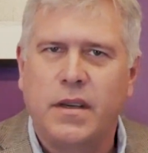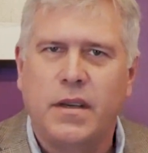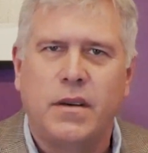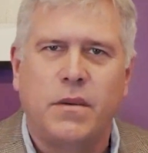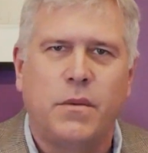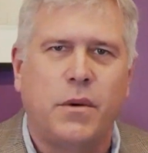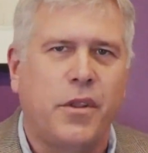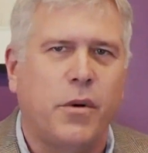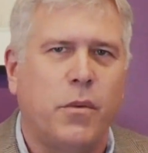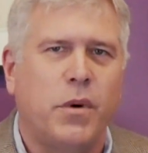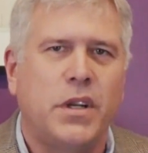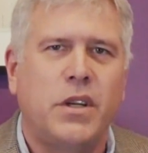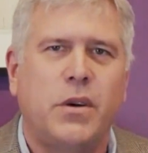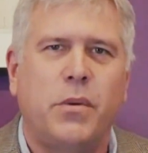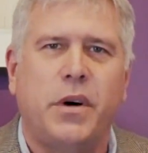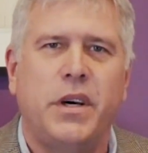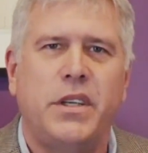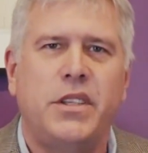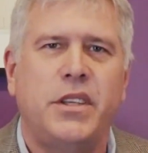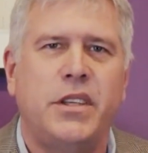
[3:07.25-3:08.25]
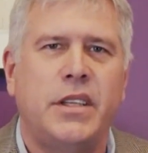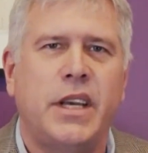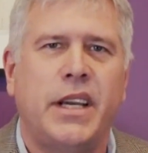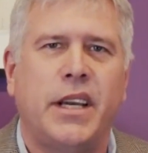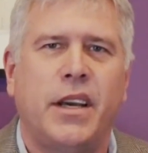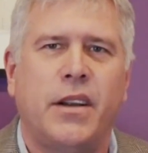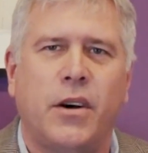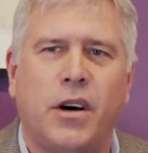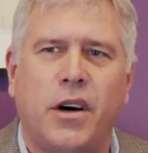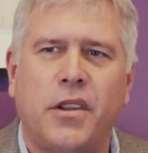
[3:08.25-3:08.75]
Well, the one question I
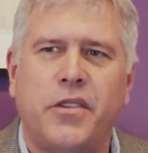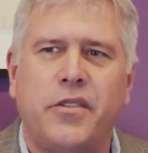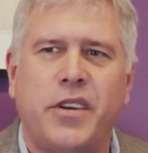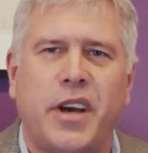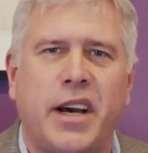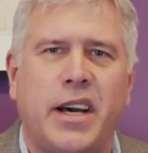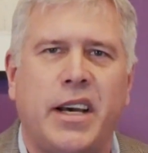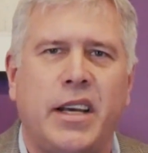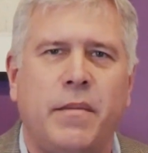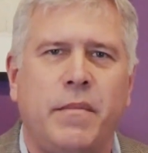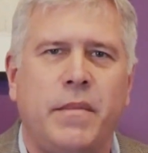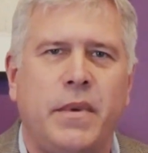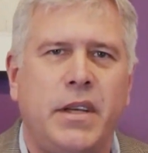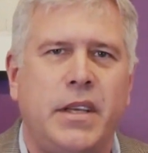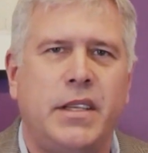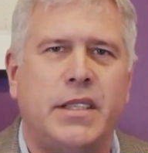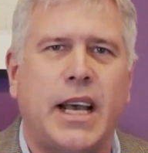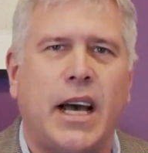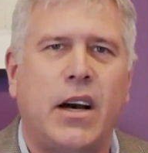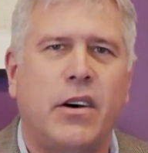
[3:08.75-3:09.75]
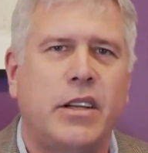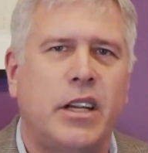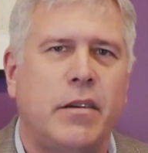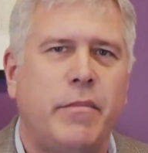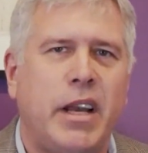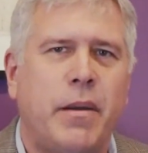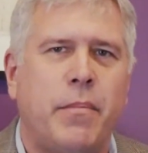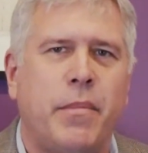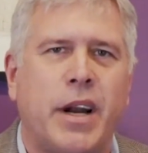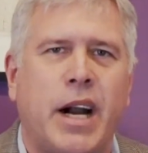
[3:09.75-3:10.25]
get all the time is how can I
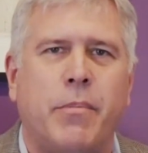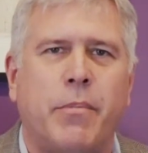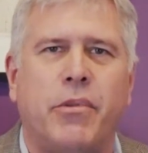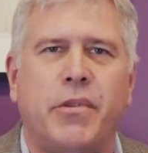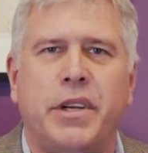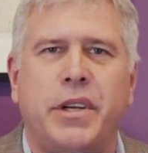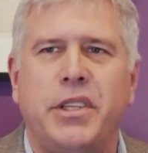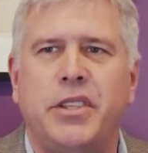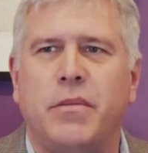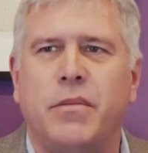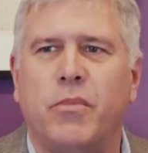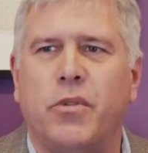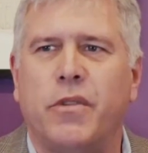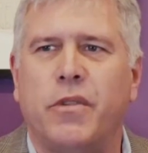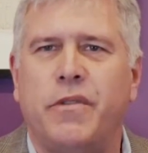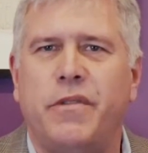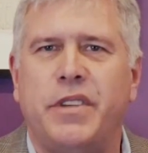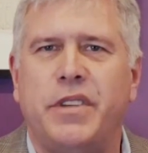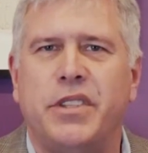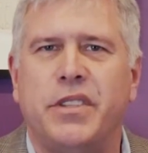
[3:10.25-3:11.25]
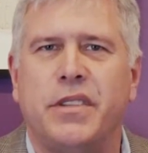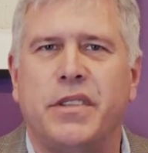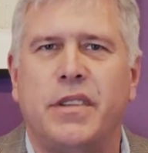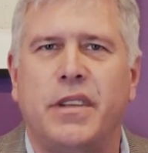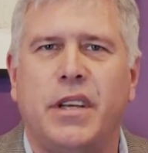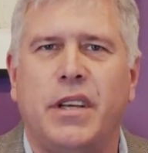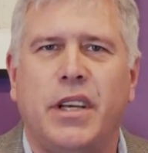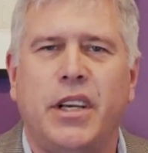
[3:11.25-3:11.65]
make my operation more efficient?